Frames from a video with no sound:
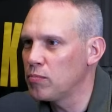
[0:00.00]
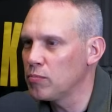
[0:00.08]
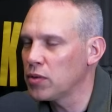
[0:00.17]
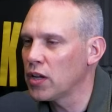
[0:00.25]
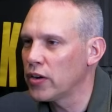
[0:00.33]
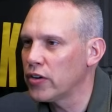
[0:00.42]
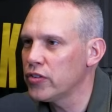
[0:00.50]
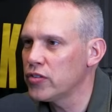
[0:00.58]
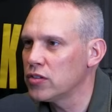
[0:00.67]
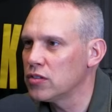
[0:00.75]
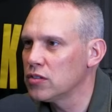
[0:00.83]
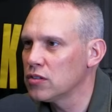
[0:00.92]
players
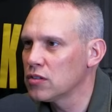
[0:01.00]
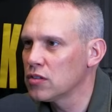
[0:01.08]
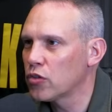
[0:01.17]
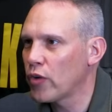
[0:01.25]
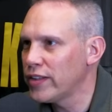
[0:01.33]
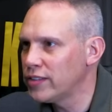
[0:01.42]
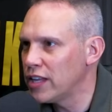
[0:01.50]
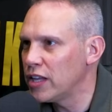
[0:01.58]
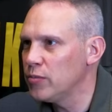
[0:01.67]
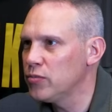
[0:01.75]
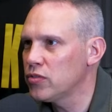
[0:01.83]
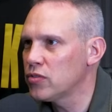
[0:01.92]
and great
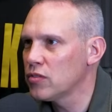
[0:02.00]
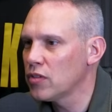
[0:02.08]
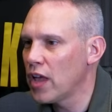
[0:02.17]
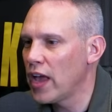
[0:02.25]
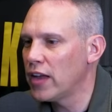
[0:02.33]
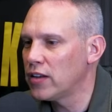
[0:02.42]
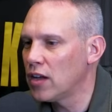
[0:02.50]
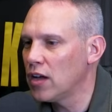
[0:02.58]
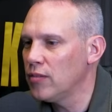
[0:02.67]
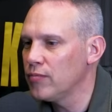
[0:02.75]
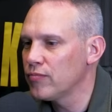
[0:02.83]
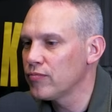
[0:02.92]
teams, and
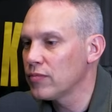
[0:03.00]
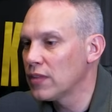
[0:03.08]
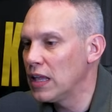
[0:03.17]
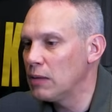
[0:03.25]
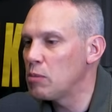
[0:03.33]
he'll be